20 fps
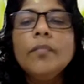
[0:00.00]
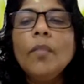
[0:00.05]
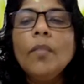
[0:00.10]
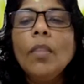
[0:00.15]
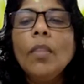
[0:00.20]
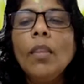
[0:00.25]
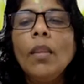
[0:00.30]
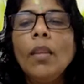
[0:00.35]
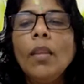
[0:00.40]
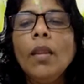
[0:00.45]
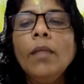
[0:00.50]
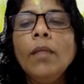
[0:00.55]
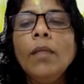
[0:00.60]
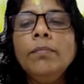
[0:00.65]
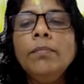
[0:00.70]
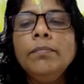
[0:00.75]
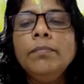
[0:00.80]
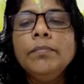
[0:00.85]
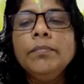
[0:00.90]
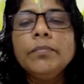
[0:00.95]

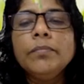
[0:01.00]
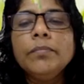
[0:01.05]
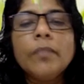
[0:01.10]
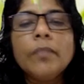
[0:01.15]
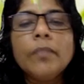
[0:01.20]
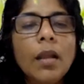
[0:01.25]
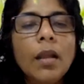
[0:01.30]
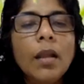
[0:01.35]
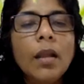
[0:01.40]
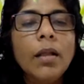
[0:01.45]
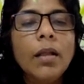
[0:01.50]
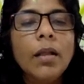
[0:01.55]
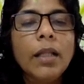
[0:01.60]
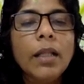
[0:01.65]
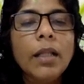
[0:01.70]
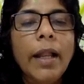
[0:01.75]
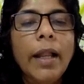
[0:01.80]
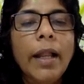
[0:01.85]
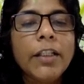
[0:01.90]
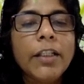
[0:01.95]
mm,
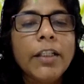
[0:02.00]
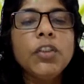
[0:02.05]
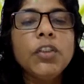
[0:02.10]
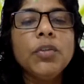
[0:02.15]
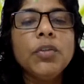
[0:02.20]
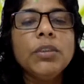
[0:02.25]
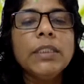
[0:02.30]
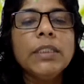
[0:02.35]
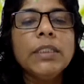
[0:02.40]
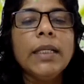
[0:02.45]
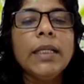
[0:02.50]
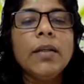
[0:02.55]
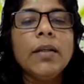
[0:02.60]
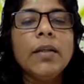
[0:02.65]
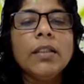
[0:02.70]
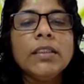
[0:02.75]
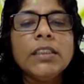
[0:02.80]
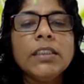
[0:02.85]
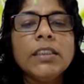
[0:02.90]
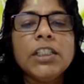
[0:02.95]
attitude scale
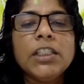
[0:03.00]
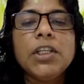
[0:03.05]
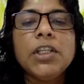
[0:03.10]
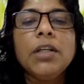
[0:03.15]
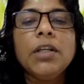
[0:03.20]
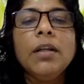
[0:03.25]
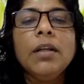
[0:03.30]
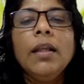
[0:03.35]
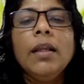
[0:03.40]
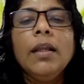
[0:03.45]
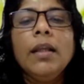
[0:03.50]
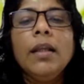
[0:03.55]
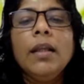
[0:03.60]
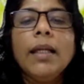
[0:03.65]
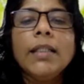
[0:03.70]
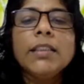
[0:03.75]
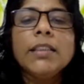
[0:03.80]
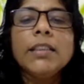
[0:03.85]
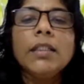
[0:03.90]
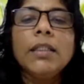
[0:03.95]
construction.
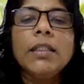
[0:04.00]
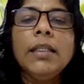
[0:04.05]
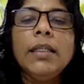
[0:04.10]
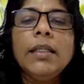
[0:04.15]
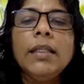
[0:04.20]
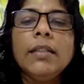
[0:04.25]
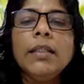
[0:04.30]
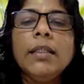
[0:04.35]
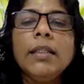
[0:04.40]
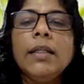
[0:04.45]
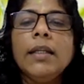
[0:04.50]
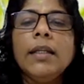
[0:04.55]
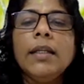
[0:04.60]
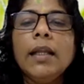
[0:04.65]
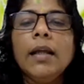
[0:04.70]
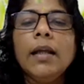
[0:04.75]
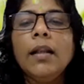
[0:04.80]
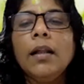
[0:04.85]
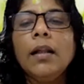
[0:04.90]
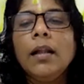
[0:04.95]
Actually, here in
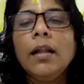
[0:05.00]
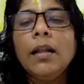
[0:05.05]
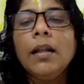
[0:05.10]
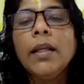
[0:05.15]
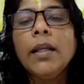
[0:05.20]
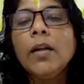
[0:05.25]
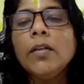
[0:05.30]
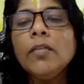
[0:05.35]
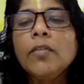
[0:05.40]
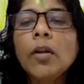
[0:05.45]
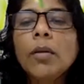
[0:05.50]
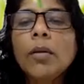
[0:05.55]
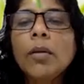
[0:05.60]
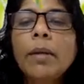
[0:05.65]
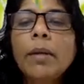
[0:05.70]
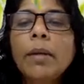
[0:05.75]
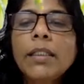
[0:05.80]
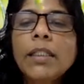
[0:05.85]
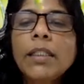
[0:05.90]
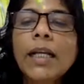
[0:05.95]
Likert
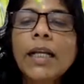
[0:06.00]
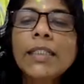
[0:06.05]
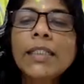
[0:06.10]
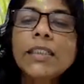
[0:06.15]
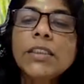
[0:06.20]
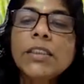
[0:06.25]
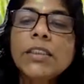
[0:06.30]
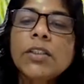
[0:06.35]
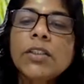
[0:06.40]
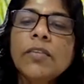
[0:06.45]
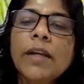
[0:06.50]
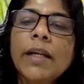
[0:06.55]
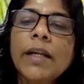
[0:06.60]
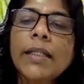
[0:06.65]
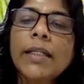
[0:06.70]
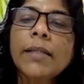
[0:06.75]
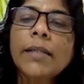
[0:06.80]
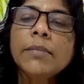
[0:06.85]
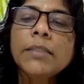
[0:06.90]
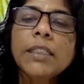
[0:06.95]
format consists of
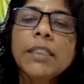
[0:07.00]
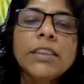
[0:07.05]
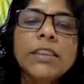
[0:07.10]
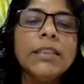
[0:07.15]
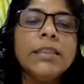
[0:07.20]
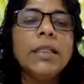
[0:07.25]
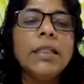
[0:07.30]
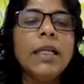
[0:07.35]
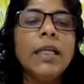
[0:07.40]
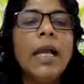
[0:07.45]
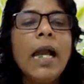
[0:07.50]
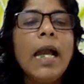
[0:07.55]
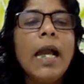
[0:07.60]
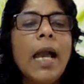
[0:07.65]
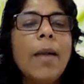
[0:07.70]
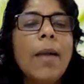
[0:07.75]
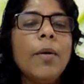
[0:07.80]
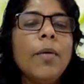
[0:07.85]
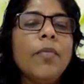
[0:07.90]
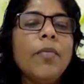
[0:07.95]
items such as
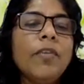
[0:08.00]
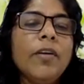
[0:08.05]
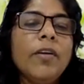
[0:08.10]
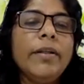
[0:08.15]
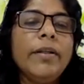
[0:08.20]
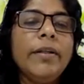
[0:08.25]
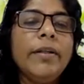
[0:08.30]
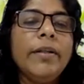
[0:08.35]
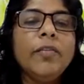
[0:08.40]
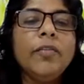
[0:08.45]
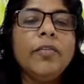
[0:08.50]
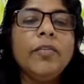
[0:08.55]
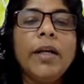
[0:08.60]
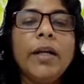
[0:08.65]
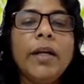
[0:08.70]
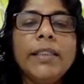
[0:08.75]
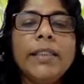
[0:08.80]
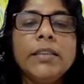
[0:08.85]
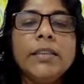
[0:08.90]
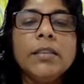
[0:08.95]
I'm afraid of
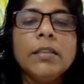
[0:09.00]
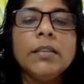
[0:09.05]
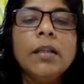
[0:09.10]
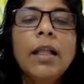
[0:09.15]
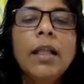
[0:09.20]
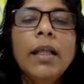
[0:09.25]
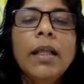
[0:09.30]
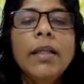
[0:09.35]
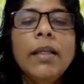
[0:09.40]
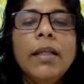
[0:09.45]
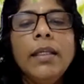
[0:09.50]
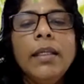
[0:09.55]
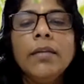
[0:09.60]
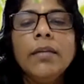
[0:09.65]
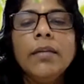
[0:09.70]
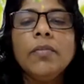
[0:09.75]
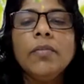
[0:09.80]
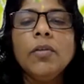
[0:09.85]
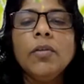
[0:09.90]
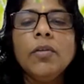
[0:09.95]
heights. Here
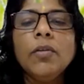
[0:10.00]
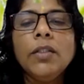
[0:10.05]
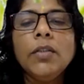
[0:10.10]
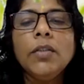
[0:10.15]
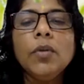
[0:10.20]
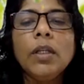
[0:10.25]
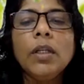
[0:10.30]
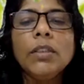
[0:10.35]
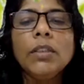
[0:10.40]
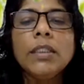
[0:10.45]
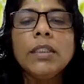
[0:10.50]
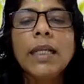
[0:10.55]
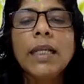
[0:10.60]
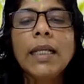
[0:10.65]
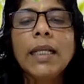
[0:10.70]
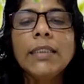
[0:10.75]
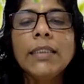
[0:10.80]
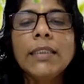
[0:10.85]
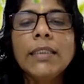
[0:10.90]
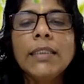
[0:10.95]
only two answers, yes
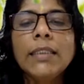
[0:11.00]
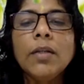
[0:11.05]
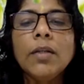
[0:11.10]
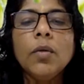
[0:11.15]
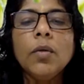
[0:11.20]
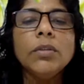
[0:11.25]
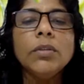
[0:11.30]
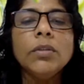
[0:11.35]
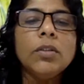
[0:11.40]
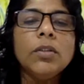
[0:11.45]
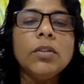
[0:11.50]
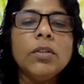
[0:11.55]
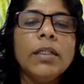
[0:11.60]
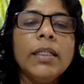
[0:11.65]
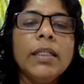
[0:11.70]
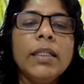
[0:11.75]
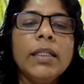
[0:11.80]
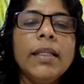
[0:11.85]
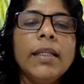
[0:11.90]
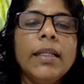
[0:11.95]
or no. Strongly
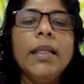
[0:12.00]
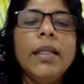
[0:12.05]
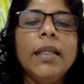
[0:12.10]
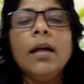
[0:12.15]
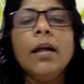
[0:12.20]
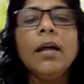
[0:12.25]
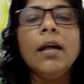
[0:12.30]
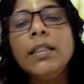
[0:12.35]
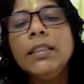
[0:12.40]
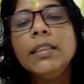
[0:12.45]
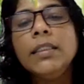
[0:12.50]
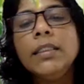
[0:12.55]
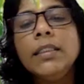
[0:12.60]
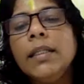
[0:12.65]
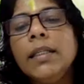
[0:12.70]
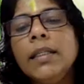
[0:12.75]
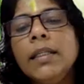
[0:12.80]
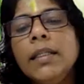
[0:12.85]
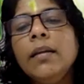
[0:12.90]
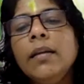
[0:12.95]
agree or
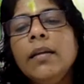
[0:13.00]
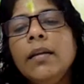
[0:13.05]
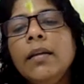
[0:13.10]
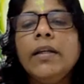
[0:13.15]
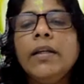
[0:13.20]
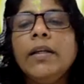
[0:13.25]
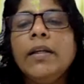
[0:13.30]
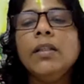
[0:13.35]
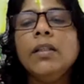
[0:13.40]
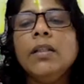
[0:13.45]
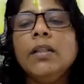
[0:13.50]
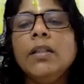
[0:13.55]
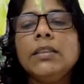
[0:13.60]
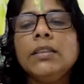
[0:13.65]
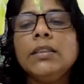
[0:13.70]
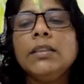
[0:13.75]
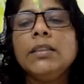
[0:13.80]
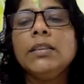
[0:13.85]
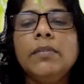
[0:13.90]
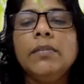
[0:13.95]
disagree. Five answers
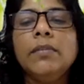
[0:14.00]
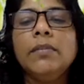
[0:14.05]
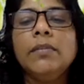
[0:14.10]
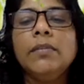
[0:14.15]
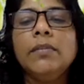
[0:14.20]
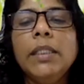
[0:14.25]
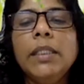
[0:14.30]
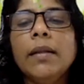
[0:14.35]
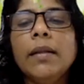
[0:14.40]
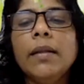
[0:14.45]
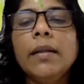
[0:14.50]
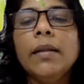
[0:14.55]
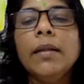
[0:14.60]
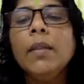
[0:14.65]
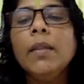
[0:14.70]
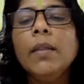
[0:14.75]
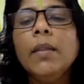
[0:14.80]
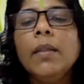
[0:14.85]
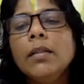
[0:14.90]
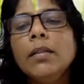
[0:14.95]
will be there.
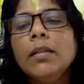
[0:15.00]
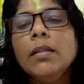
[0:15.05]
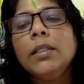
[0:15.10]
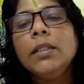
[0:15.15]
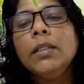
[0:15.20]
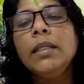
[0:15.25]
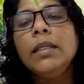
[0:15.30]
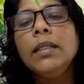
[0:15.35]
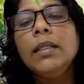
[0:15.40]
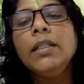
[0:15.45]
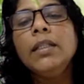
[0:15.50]
So here we need to